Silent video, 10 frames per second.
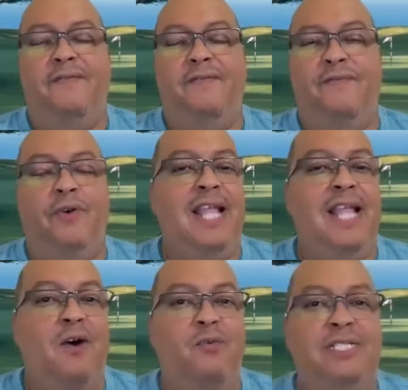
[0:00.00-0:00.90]
for
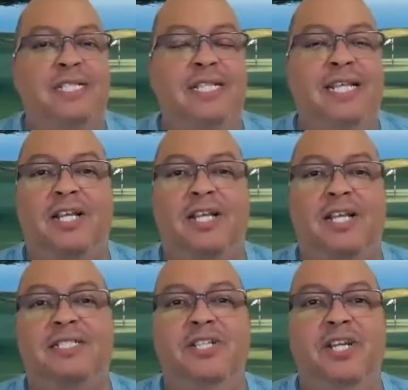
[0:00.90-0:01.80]
now, we see that
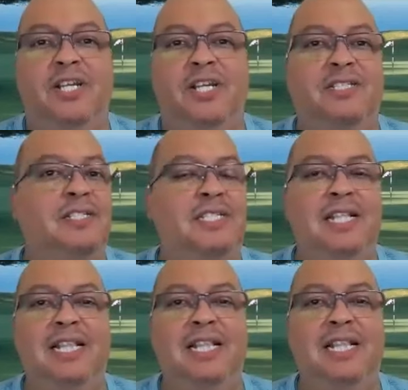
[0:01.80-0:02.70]
Dustin Johnson's
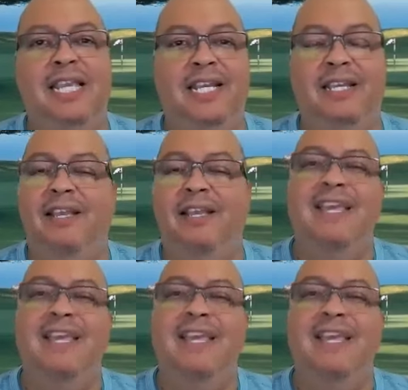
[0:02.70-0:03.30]
leading,